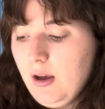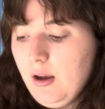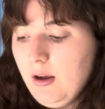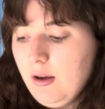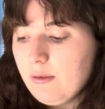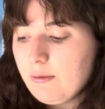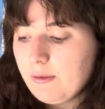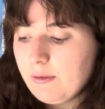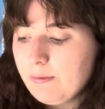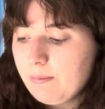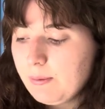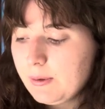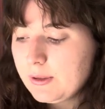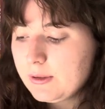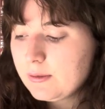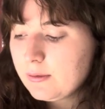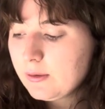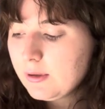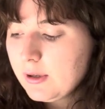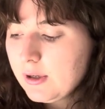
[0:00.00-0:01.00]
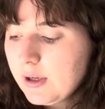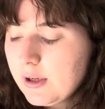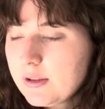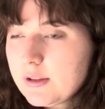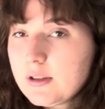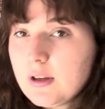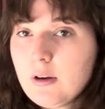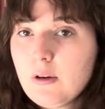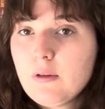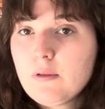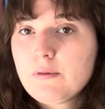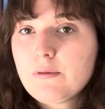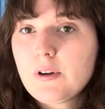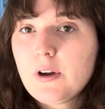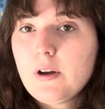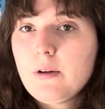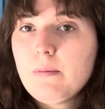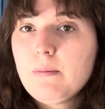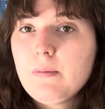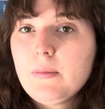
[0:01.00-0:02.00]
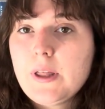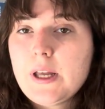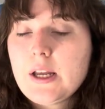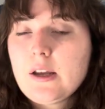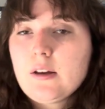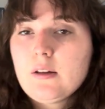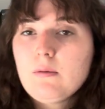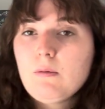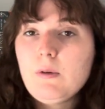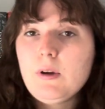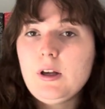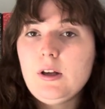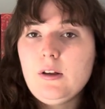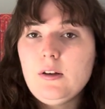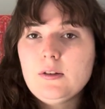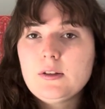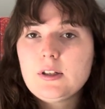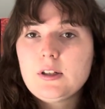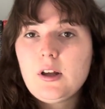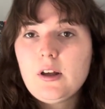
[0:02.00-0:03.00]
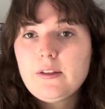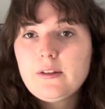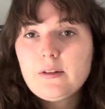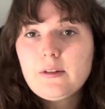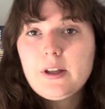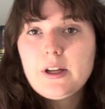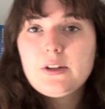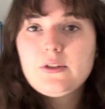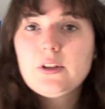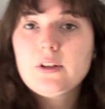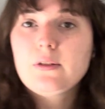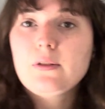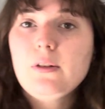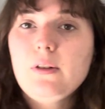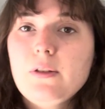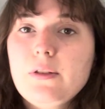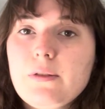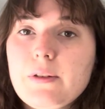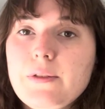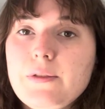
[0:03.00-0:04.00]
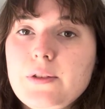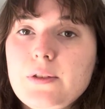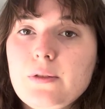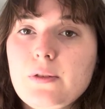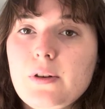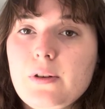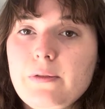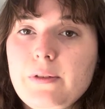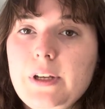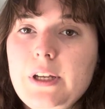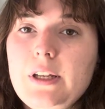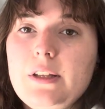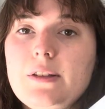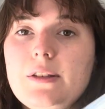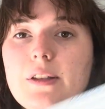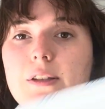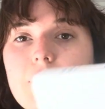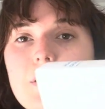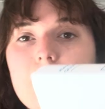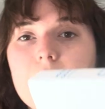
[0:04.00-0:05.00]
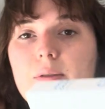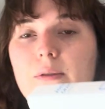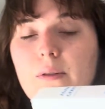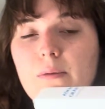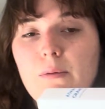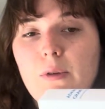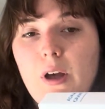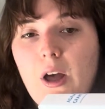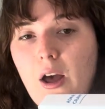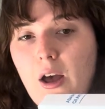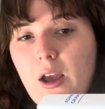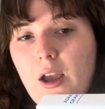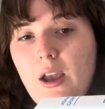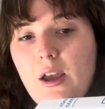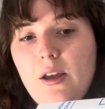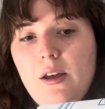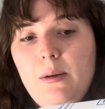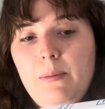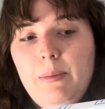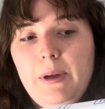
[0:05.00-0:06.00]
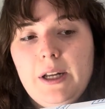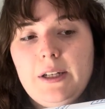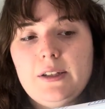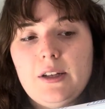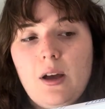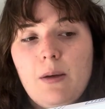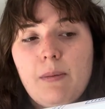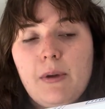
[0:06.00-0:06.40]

thrift bookstore. So from like Goodwills and other like general thrift store reads, this is what I picked up.